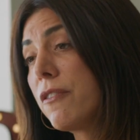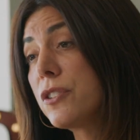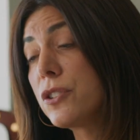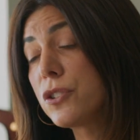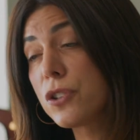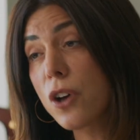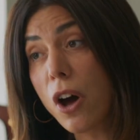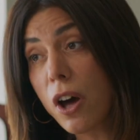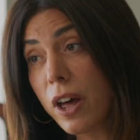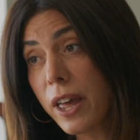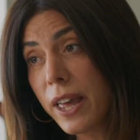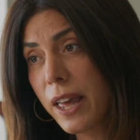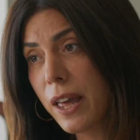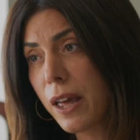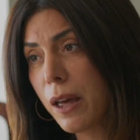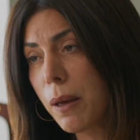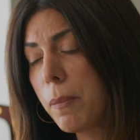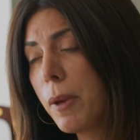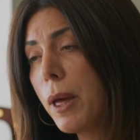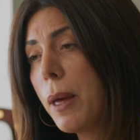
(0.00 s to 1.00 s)
saw
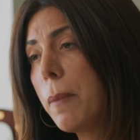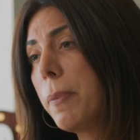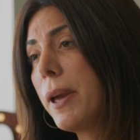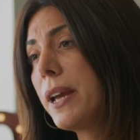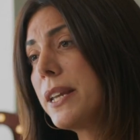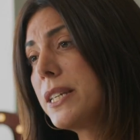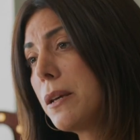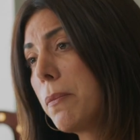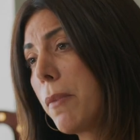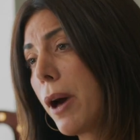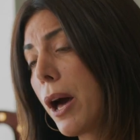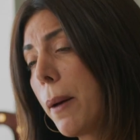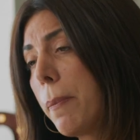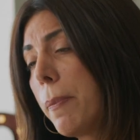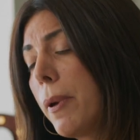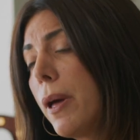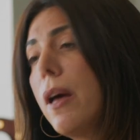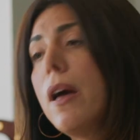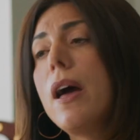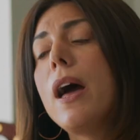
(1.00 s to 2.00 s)
him, picked him
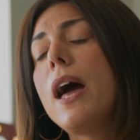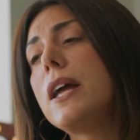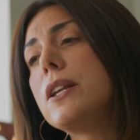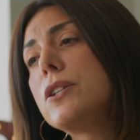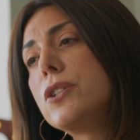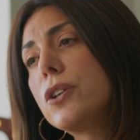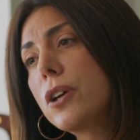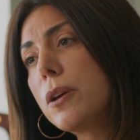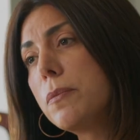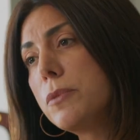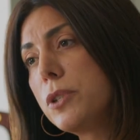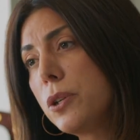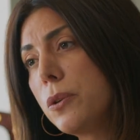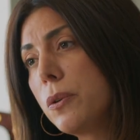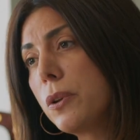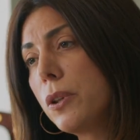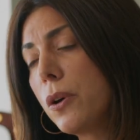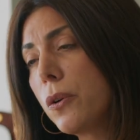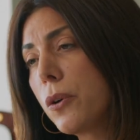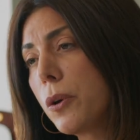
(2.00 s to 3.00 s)
up, and took him to
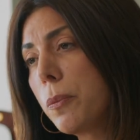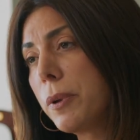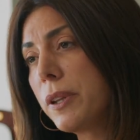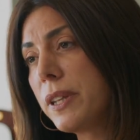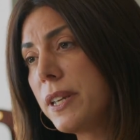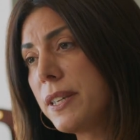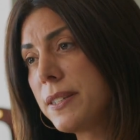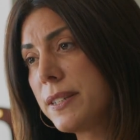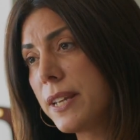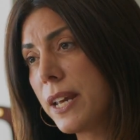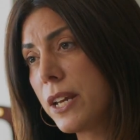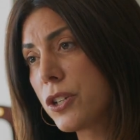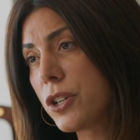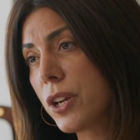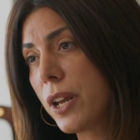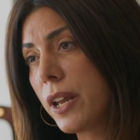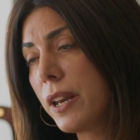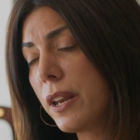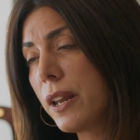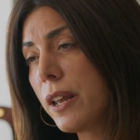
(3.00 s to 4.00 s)
a local police
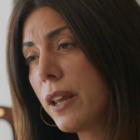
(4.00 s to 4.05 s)
station.